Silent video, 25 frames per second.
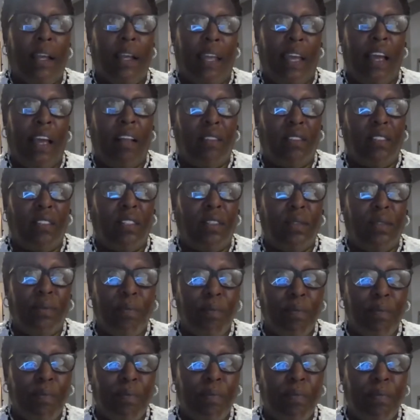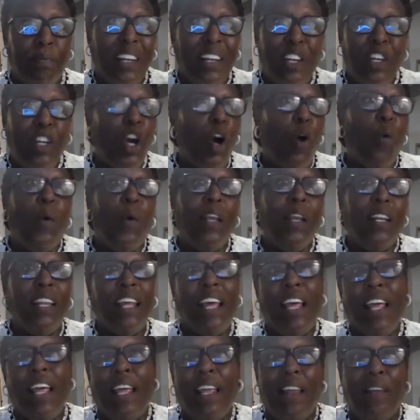accounts? Knowing
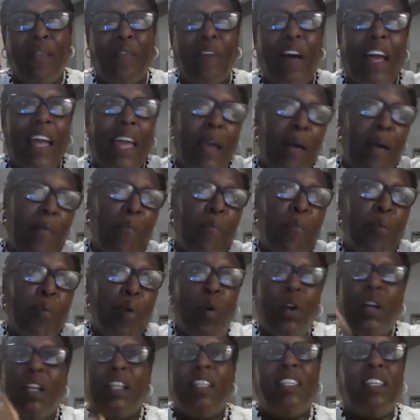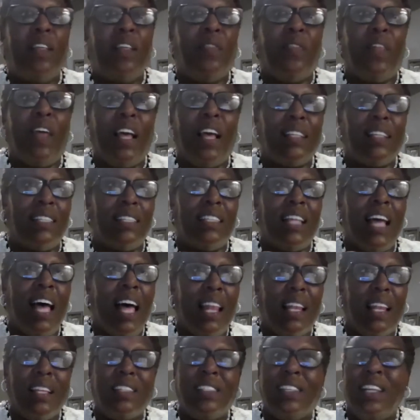that if I have more than
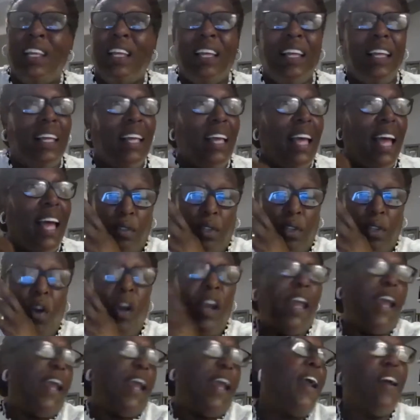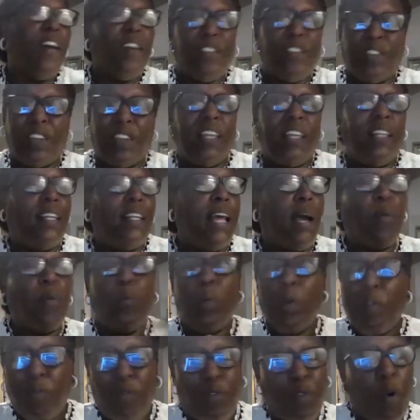$10,000, your heirs cannot
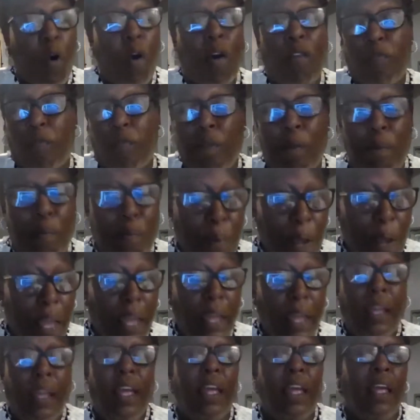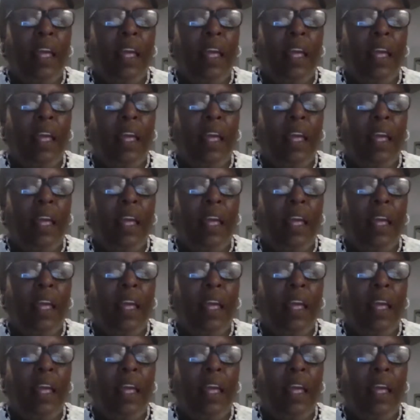withdraw it from the bank